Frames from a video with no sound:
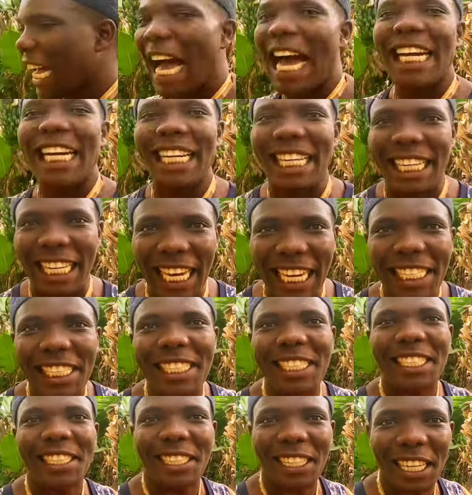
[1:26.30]
and get
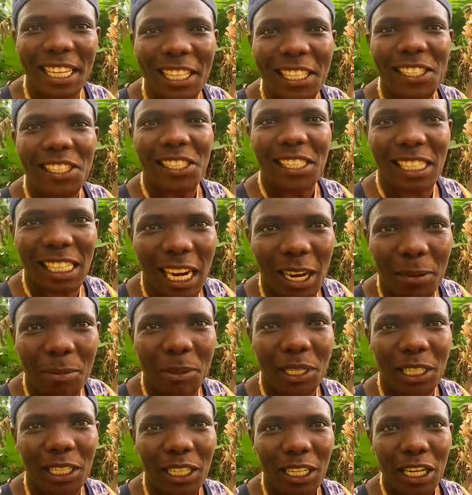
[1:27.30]
things
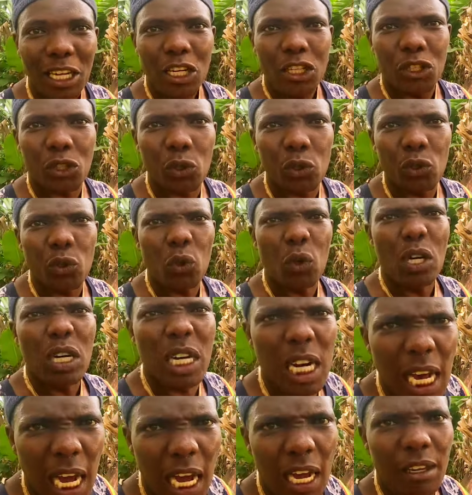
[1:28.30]
coming to you
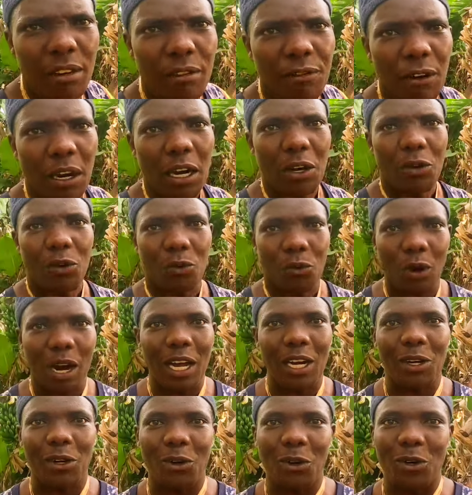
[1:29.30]
live
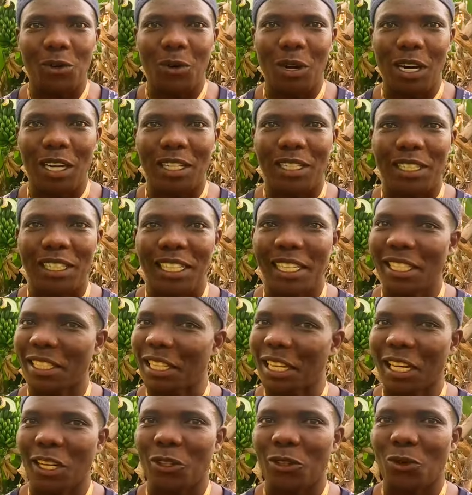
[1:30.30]
one on one.
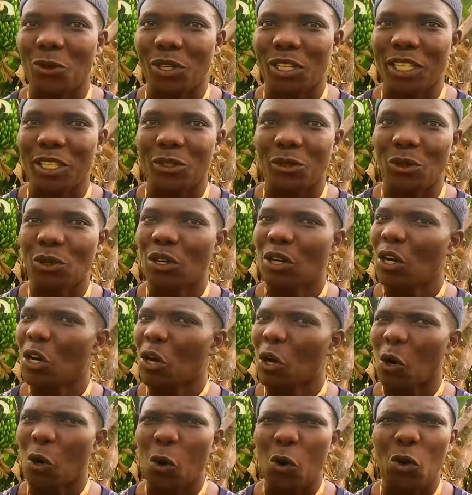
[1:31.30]
It's underscore Gintu,
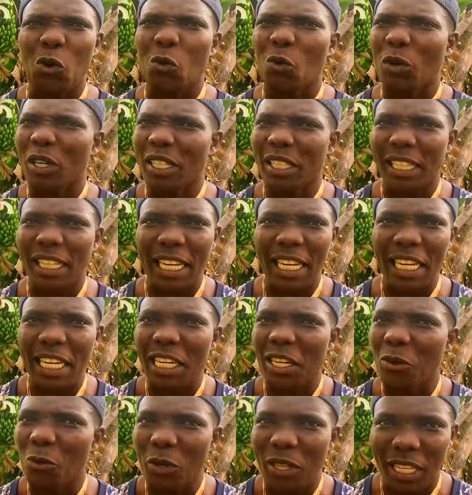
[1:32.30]
always
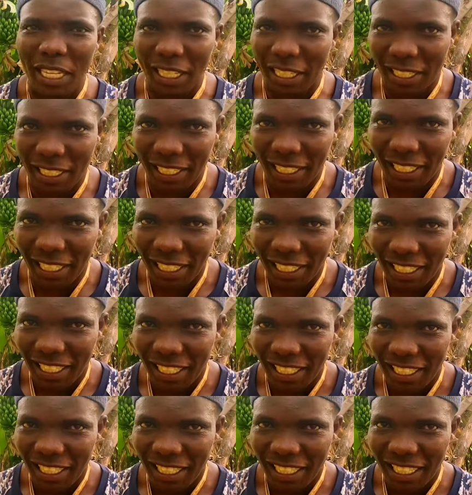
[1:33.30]
in with it.
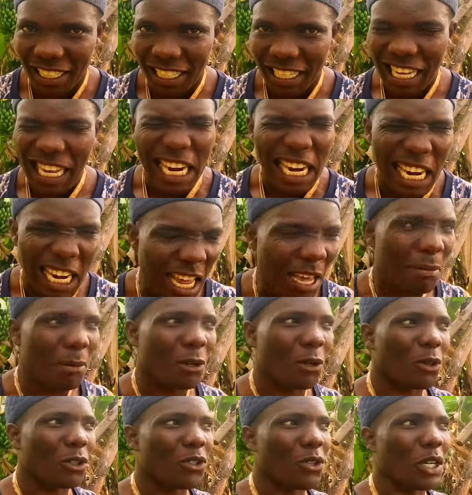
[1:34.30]
Let
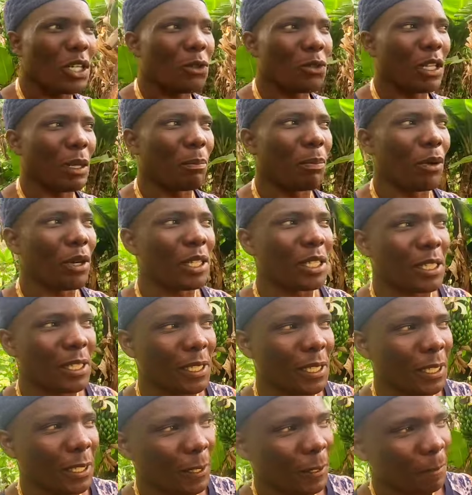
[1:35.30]
me go straight to the
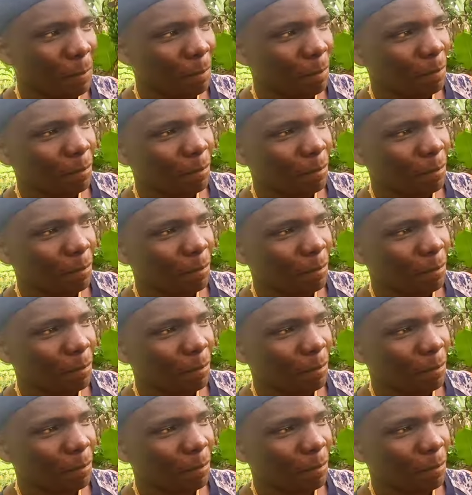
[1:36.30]
point.